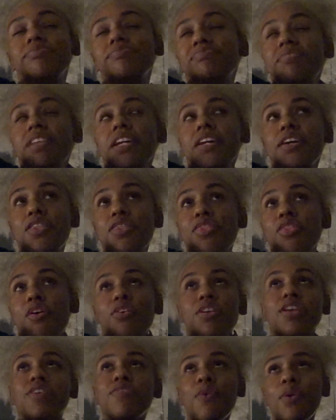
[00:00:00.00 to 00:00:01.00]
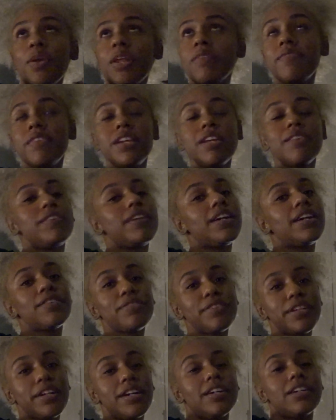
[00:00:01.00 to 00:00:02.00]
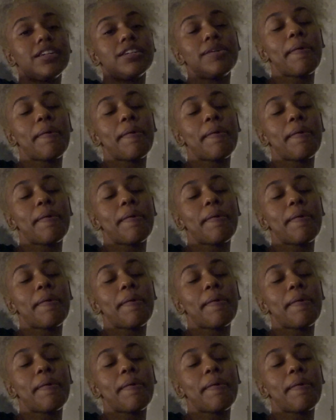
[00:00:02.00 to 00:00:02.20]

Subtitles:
like a 30, 40 minute vlog for y'all.